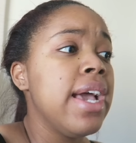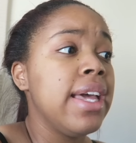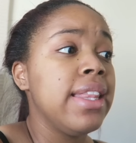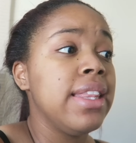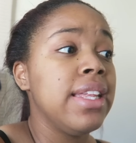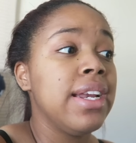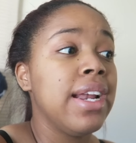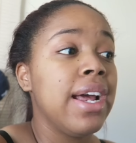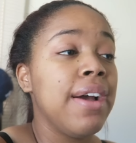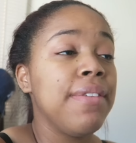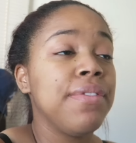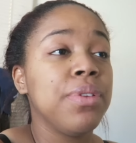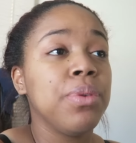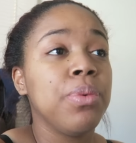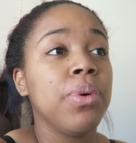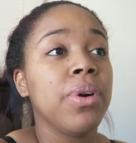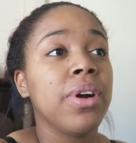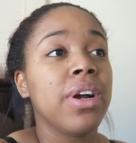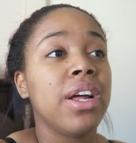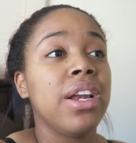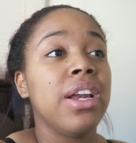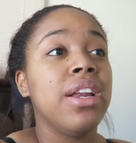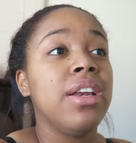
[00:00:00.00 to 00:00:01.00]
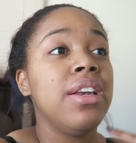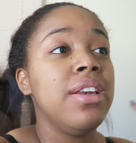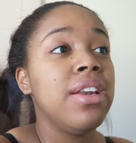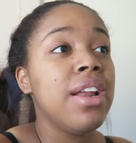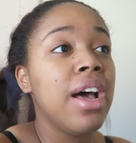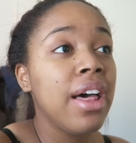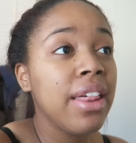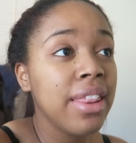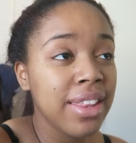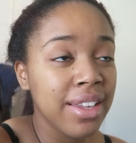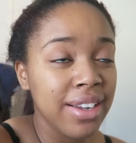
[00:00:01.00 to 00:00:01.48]
and then I have to work on
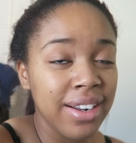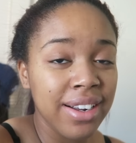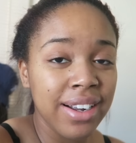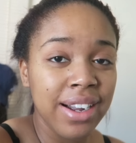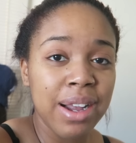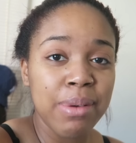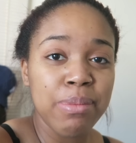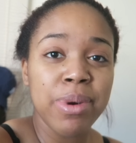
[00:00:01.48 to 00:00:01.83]
another